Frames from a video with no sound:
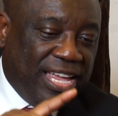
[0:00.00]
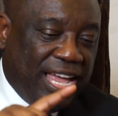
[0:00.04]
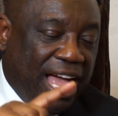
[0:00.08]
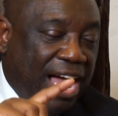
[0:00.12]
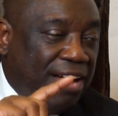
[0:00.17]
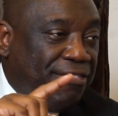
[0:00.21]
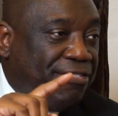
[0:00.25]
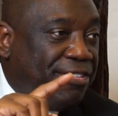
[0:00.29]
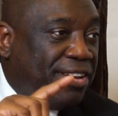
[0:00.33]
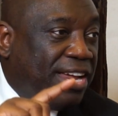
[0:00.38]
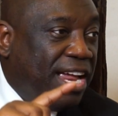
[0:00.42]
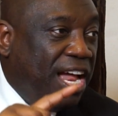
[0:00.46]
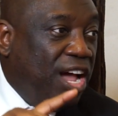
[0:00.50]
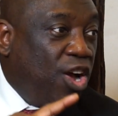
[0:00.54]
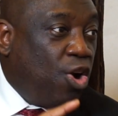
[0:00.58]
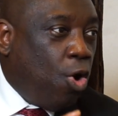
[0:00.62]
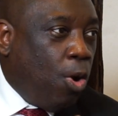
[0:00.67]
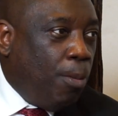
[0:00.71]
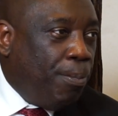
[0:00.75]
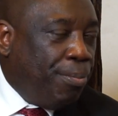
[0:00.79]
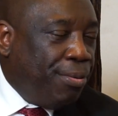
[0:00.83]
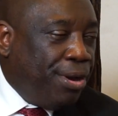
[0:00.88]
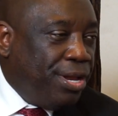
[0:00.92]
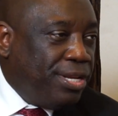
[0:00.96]
African
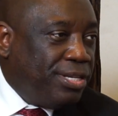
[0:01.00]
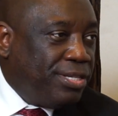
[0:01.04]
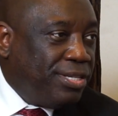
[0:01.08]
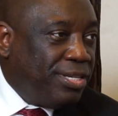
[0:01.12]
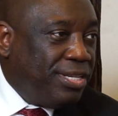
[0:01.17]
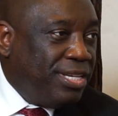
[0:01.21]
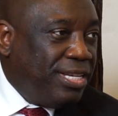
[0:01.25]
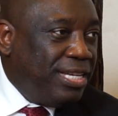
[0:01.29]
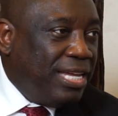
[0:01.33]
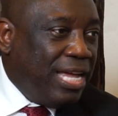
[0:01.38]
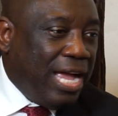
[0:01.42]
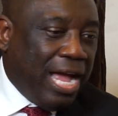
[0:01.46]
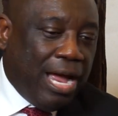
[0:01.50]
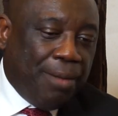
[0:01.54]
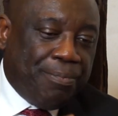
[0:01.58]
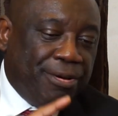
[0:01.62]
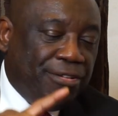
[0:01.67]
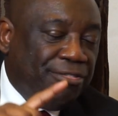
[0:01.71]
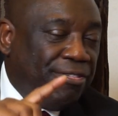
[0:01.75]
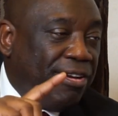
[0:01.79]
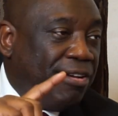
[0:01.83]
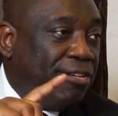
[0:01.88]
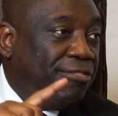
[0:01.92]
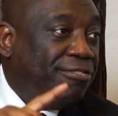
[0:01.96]
corporates,
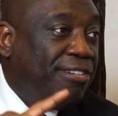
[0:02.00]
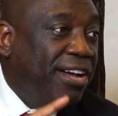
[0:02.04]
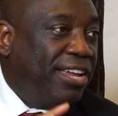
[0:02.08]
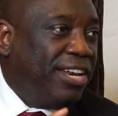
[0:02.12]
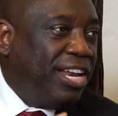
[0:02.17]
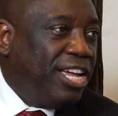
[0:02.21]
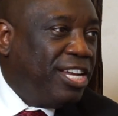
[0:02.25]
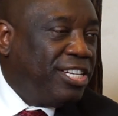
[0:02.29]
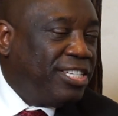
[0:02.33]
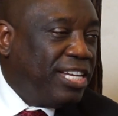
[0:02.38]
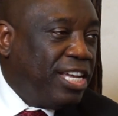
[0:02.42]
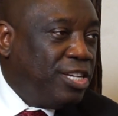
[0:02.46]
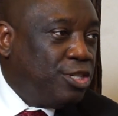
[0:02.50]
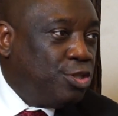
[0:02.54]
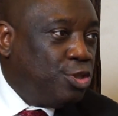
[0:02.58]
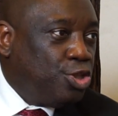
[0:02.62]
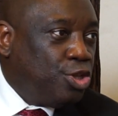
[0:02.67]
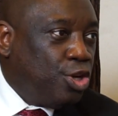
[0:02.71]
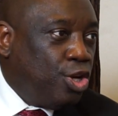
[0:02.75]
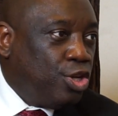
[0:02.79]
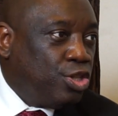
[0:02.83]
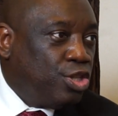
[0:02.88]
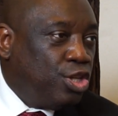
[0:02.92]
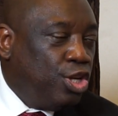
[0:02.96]
African financial
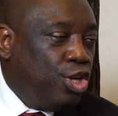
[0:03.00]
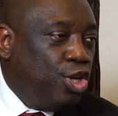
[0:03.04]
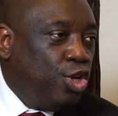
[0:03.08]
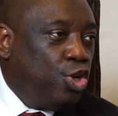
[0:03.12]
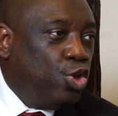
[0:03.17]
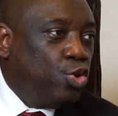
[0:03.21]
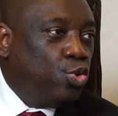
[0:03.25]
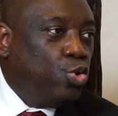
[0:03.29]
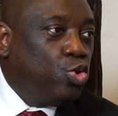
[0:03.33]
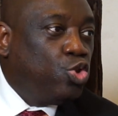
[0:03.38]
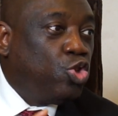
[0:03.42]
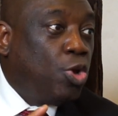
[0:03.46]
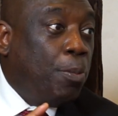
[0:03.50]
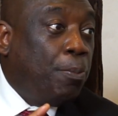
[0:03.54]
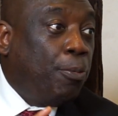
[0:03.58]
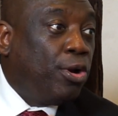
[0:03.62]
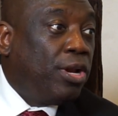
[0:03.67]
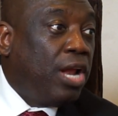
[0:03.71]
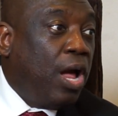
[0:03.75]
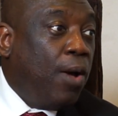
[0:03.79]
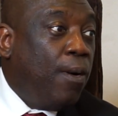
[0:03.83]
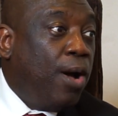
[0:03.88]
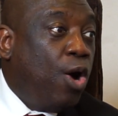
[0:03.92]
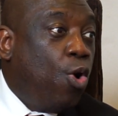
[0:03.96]
institutions to
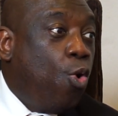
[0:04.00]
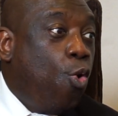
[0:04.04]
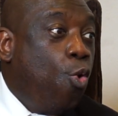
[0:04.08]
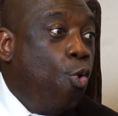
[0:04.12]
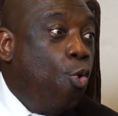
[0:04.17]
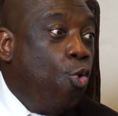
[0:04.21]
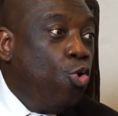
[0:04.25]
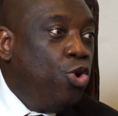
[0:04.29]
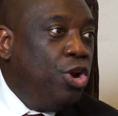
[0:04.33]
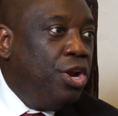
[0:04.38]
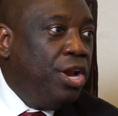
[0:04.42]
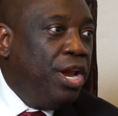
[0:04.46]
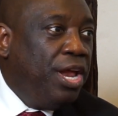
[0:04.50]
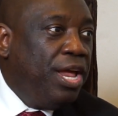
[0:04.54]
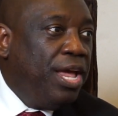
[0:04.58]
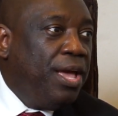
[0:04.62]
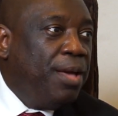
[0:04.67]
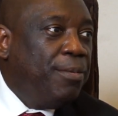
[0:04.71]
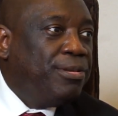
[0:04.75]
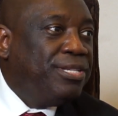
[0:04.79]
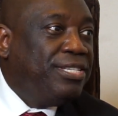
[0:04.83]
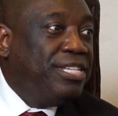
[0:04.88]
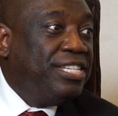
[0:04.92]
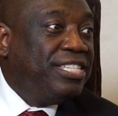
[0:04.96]
support our own
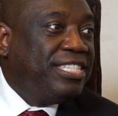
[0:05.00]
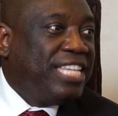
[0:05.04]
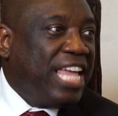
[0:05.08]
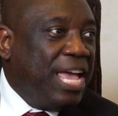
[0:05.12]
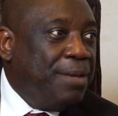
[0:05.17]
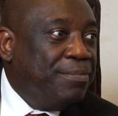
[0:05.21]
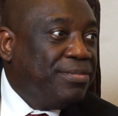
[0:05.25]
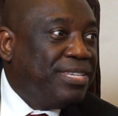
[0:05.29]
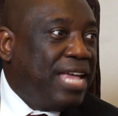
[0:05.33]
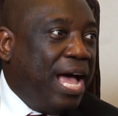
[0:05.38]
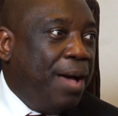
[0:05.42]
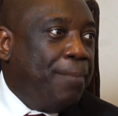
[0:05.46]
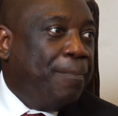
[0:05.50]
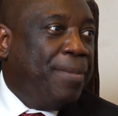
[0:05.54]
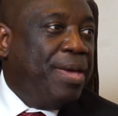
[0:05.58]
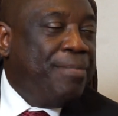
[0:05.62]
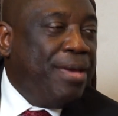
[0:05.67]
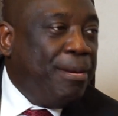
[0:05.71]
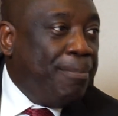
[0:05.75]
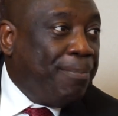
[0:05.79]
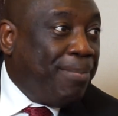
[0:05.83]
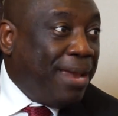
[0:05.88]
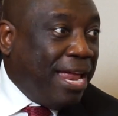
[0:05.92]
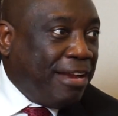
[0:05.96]
systems and
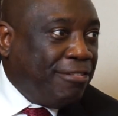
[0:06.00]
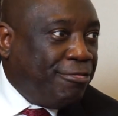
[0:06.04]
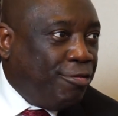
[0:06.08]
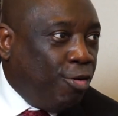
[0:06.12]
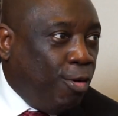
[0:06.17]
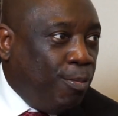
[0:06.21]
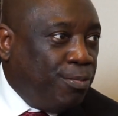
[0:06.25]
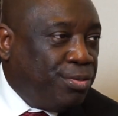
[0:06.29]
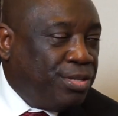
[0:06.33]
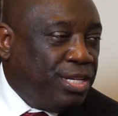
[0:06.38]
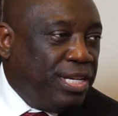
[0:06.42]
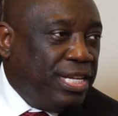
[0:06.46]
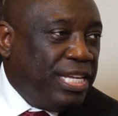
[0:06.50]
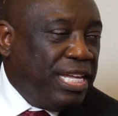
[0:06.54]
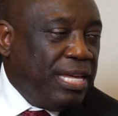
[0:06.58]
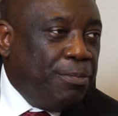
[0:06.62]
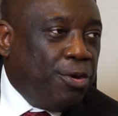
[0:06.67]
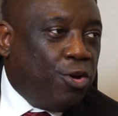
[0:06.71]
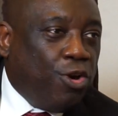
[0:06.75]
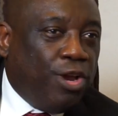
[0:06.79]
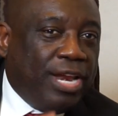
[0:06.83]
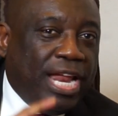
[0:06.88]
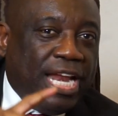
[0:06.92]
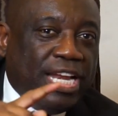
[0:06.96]
payment platforms.
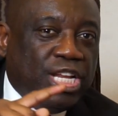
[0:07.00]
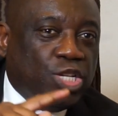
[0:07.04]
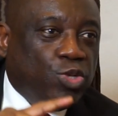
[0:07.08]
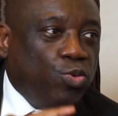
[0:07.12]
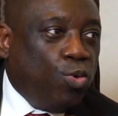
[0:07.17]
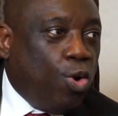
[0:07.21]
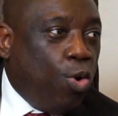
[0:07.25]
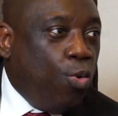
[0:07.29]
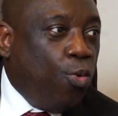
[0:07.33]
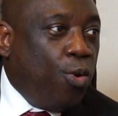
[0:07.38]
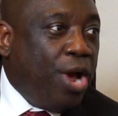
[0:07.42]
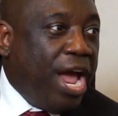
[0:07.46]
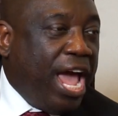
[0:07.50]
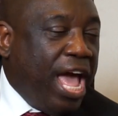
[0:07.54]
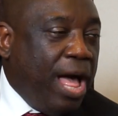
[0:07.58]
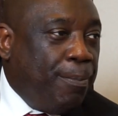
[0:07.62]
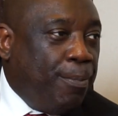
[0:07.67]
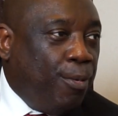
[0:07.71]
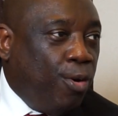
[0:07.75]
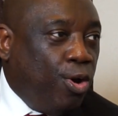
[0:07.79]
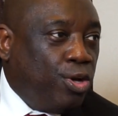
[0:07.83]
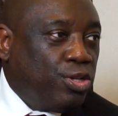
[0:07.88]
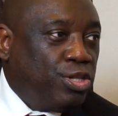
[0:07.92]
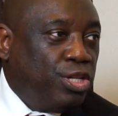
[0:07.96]
Because that is what will
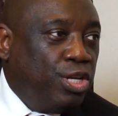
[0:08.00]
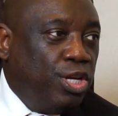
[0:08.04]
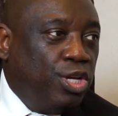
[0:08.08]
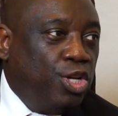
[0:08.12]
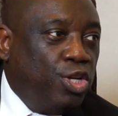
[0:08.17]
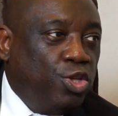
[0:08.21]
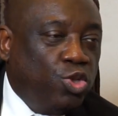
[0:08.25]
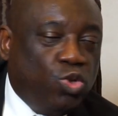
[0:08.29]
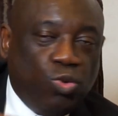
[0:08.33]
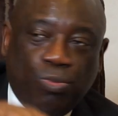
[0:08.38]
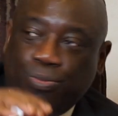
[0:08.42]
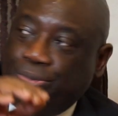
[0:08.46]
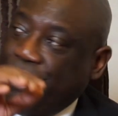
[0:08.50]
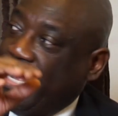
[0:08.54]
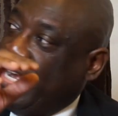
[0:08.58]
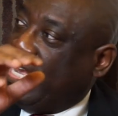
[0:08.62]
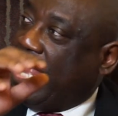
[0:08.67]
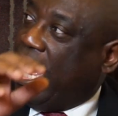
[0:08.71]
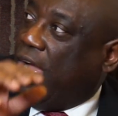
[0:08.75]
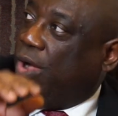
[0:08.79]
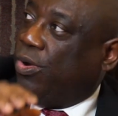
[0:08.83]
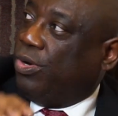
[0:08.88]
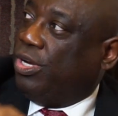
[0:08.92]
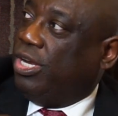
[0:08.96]
help us to bring
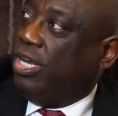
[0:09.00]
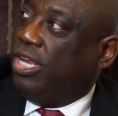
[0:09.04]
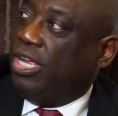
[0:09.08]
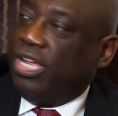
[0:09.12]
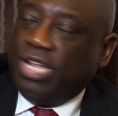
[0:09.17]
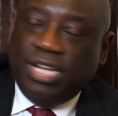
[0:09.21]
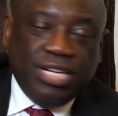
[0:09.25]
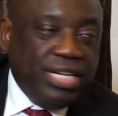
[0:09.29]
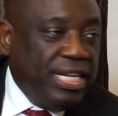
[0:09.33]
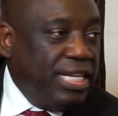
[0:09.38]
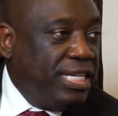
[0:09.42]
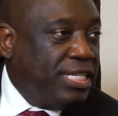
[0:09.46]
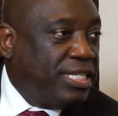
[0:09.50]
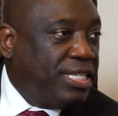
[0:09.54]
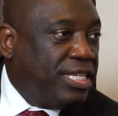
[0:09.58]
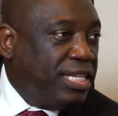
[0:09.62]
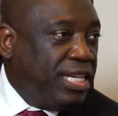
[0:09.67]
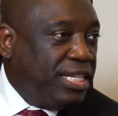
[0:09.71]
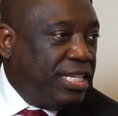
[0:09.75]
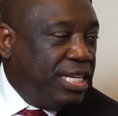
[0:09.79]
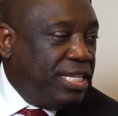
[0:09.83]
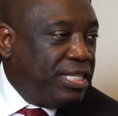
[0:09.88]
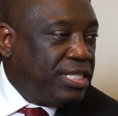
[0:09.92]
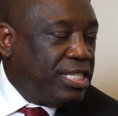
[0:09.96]
down these
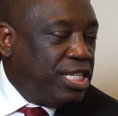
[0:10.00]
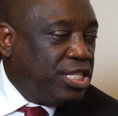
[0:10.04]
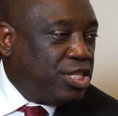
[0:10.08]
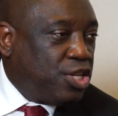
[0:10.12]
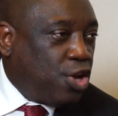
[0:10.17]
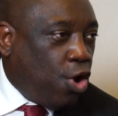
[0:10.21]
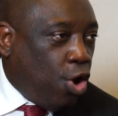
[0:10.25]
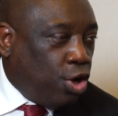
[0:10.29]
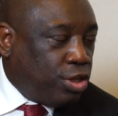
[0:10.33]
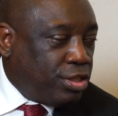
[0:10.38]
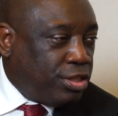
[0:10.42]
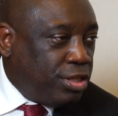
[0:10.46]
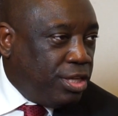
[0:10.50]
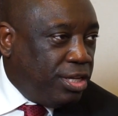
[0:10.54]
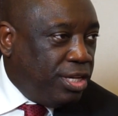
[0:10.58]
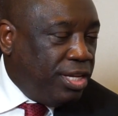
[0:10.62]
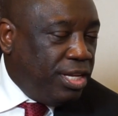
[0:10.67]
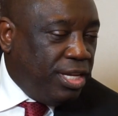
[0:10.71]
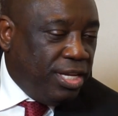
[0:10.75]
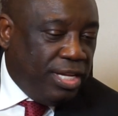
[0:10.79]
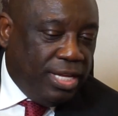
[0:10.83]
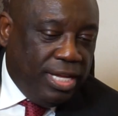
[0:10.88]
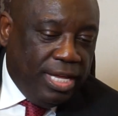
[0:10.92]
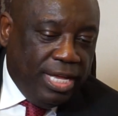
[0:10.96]
costs.
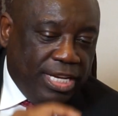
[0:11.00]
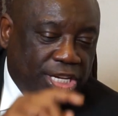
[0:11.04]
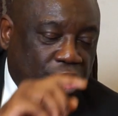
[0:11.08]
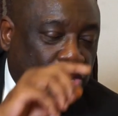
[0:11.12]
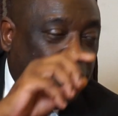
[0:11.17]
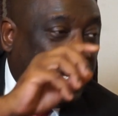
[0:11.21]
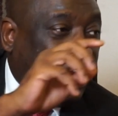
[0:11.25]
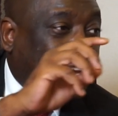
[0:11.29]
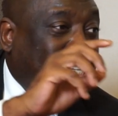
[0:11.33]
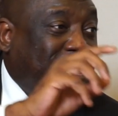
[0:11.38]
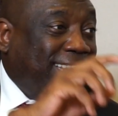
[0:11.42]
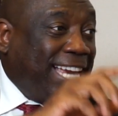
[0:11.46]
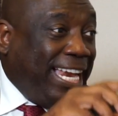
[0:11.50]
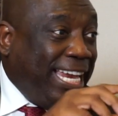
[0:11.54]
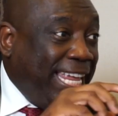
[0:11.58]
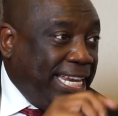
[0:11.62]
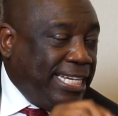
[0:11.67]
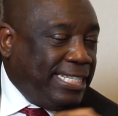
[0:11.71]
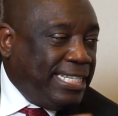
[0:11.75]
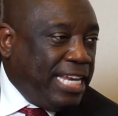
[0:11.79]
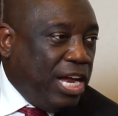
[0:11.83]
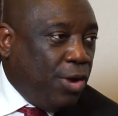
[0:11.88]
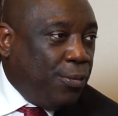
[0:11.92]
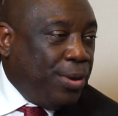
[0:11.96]
The other
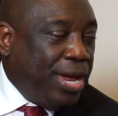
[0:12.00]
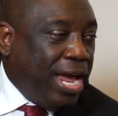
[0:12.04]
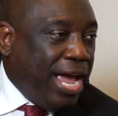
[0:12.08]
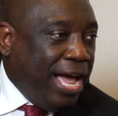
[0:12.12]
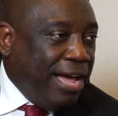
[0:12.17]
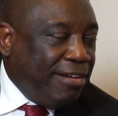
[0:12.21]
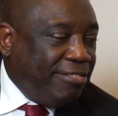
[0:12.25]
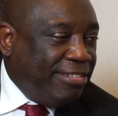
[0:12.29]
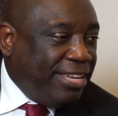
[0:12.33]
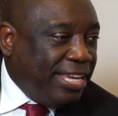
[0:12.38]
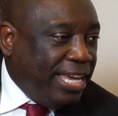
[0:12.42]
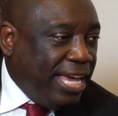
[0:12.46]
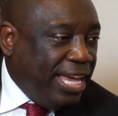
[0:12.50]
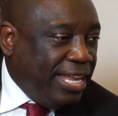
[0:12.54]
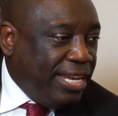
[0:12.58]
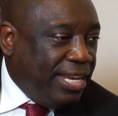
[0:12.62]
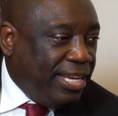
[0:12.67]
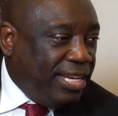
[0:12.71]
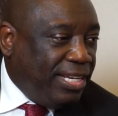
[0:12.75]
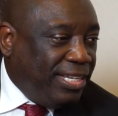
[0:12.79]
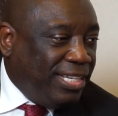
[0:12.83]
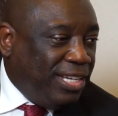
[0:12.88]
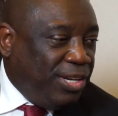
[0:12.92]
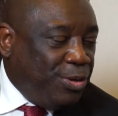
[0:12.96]
challenge that we have
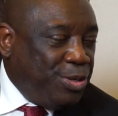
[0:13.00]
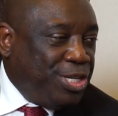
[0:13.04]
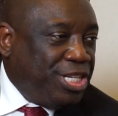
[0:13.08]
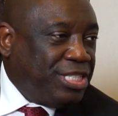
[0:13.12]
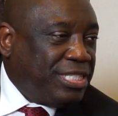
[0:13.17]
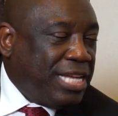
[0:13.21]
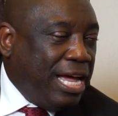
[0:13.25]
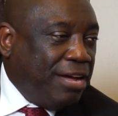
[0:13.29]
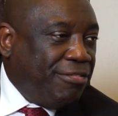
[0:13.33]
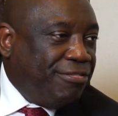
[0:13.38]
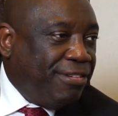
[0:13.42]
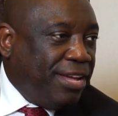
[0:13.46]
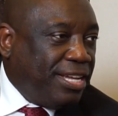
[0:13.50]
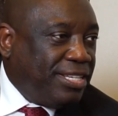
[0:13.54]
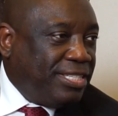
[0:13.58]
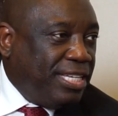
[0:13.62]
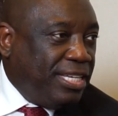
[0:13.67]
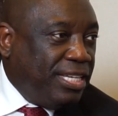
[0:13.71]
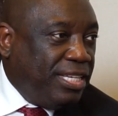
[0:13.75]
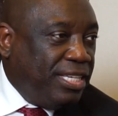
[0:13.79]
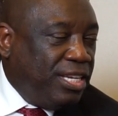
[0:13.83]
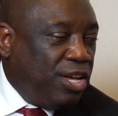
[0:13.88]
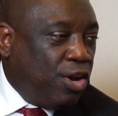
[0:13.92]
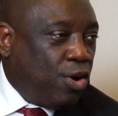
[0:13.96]
again, which is
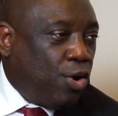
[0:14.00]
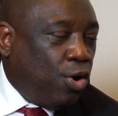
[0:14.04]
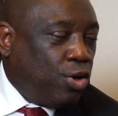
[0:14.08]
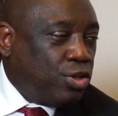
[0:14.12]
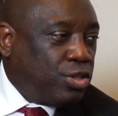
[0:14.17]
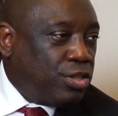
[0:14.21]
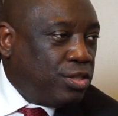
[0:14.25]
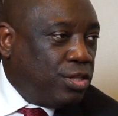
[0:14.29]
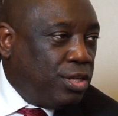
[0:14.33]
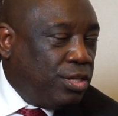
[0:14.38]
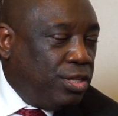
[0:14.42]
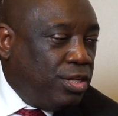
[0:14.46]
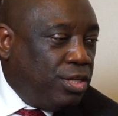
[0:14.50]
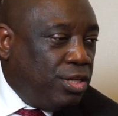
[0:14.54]
affecting the cost